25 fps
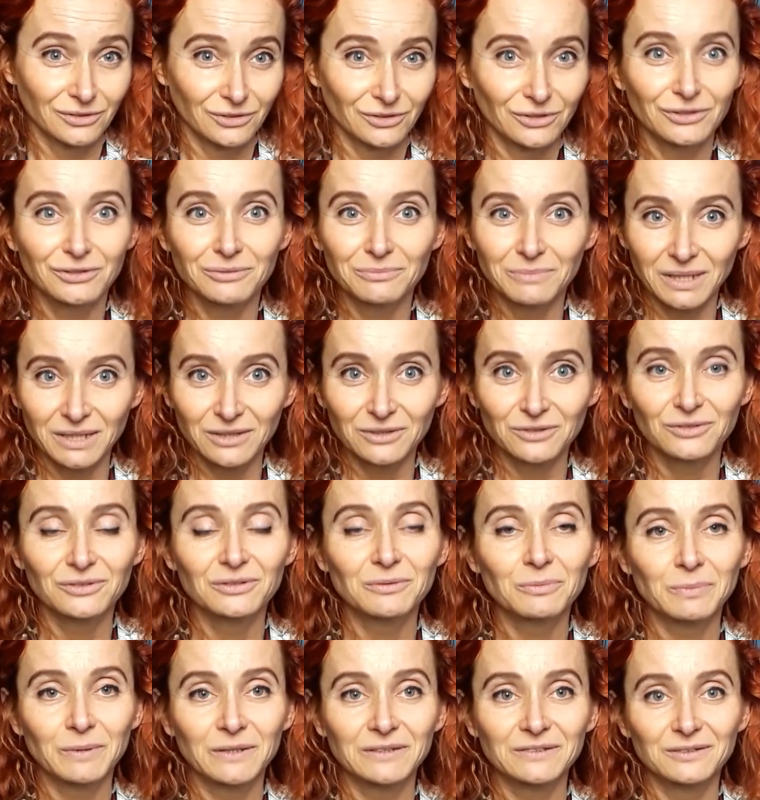you make to
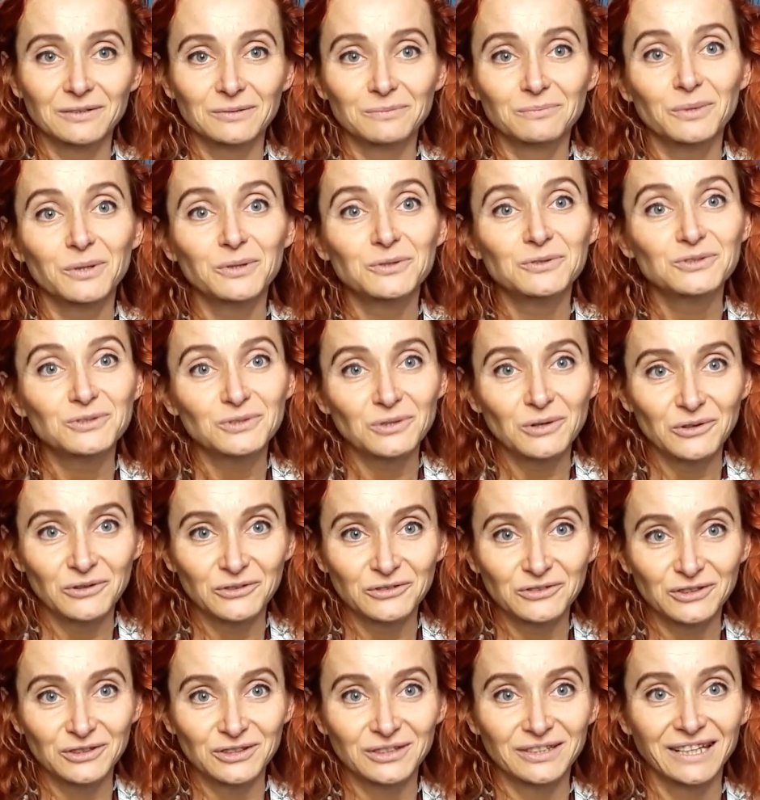the pattern most
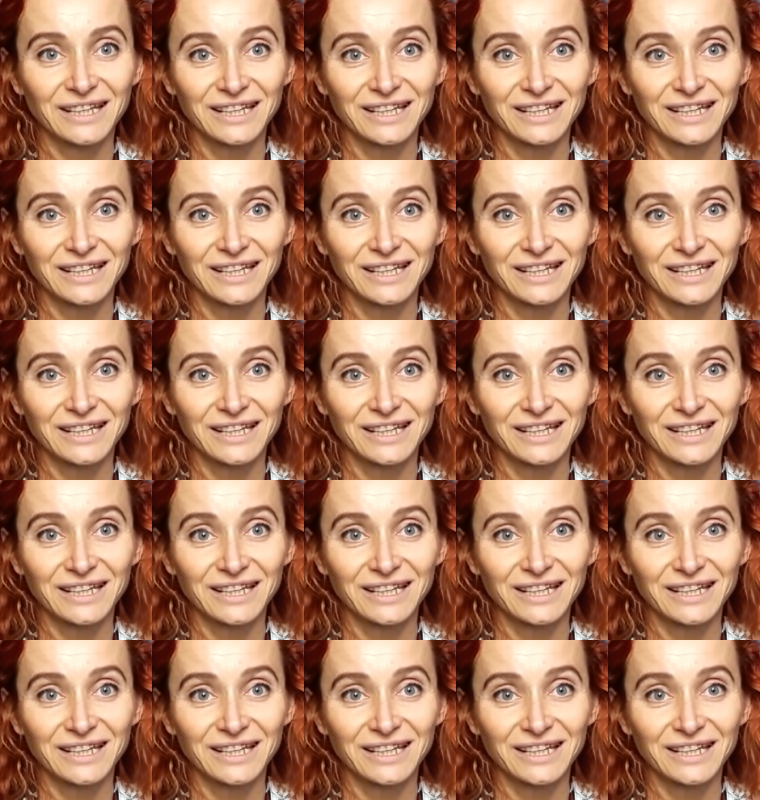often,